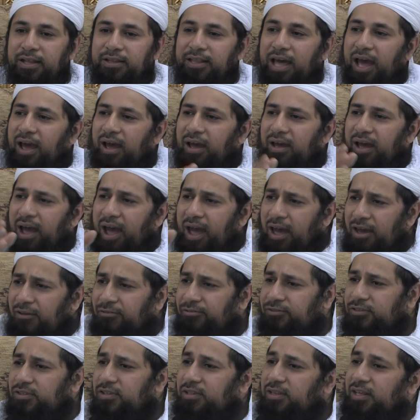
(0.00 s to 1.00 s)
that
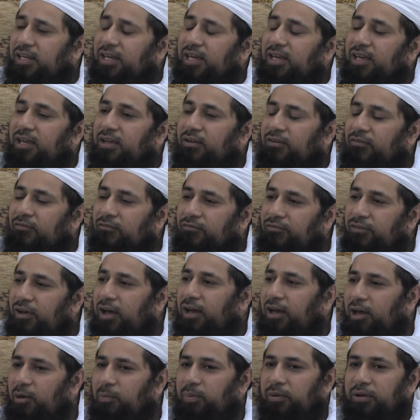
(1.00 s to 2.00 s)
after the
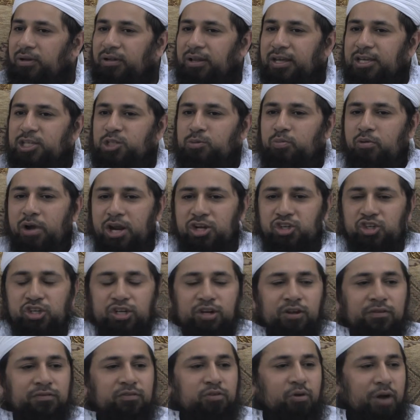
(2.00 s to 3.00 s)
verbal
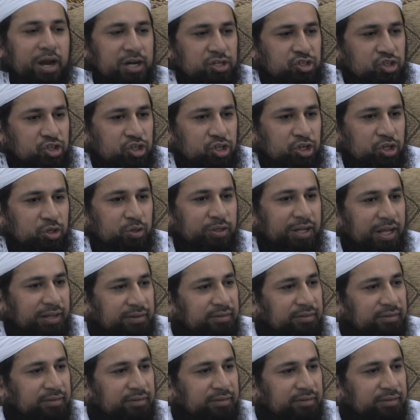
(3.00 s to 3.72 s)
expression of gratitude